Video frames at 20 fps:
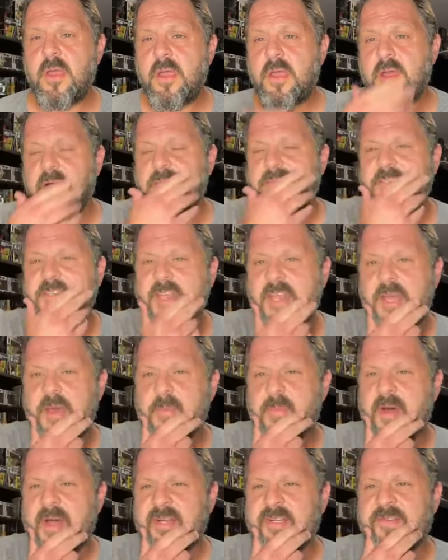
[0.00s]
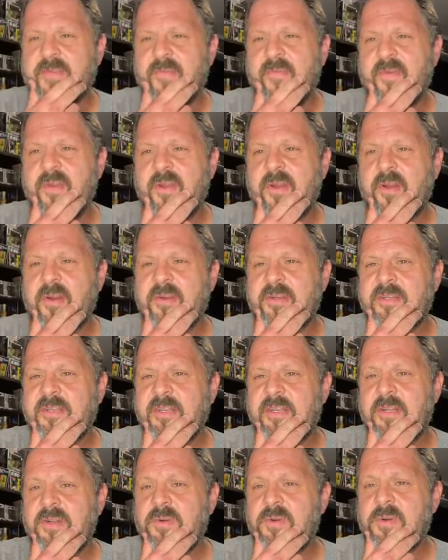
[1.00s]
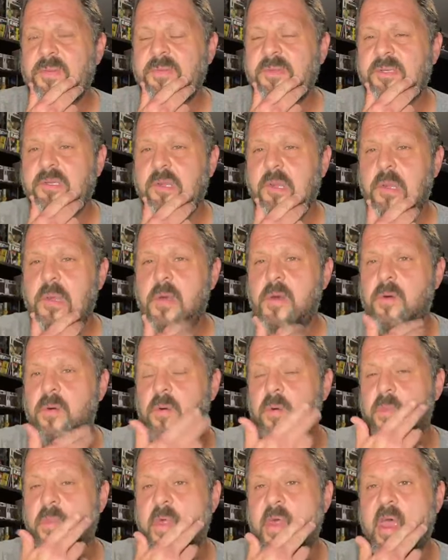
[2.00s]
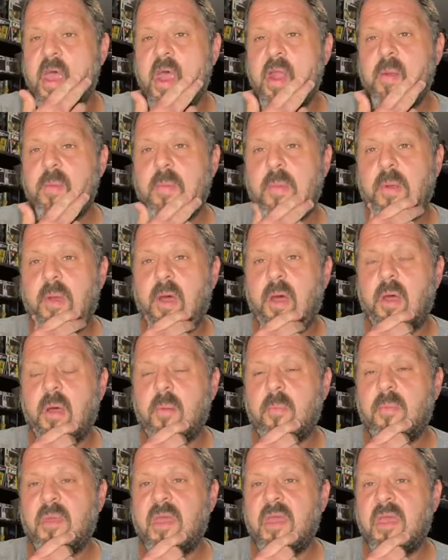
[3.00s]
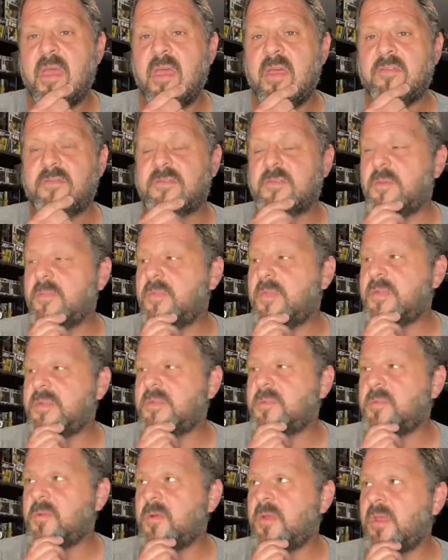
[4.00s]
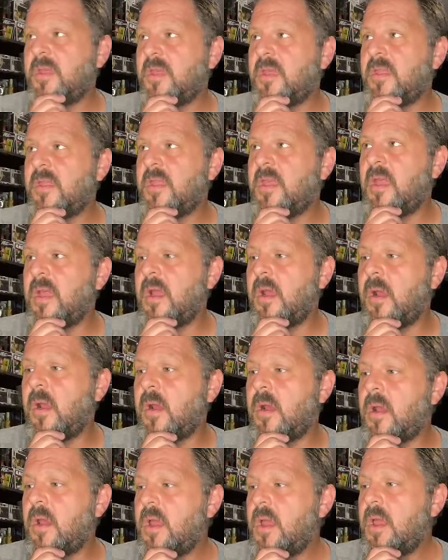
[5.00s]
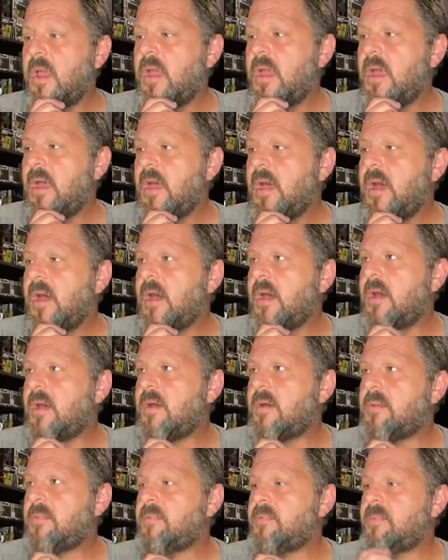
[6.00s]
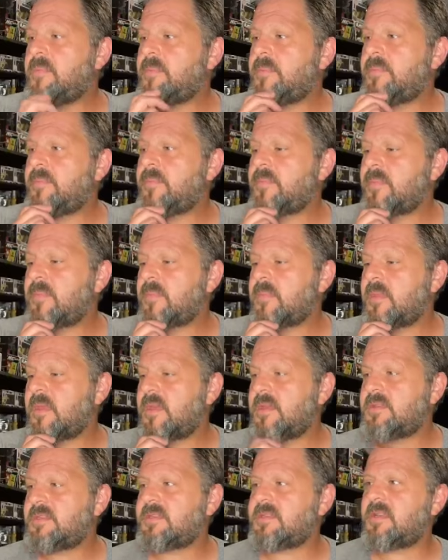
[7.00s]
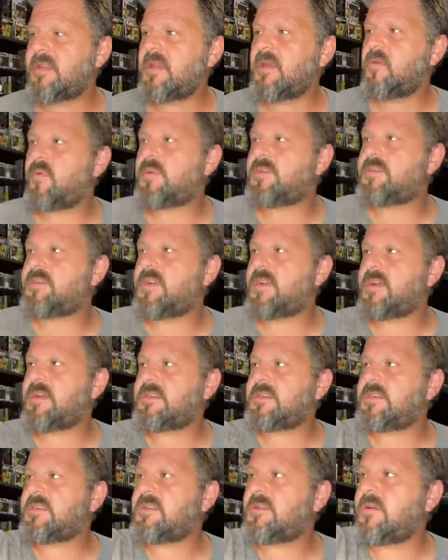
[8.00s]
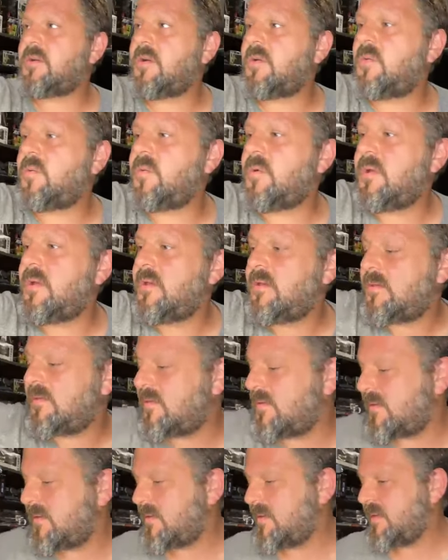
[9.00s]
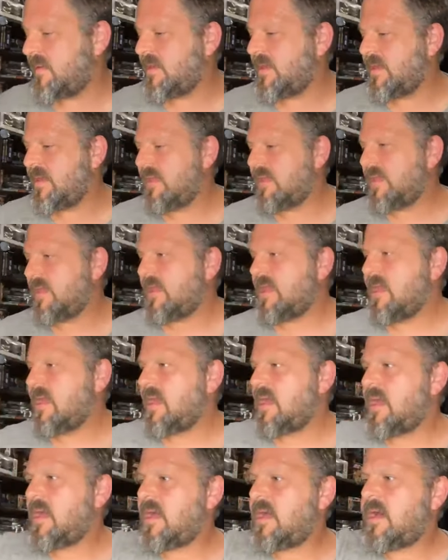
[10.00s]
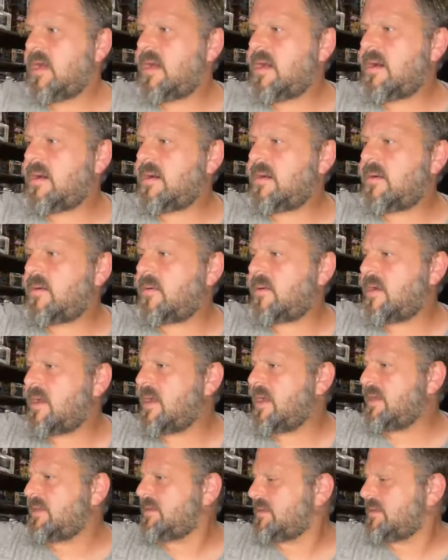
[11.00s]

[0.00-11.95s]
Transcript: I'm seeing a box from Vinegar Syndrome, so that may have something spooky in there. Um, let's see, what should I start with? All right,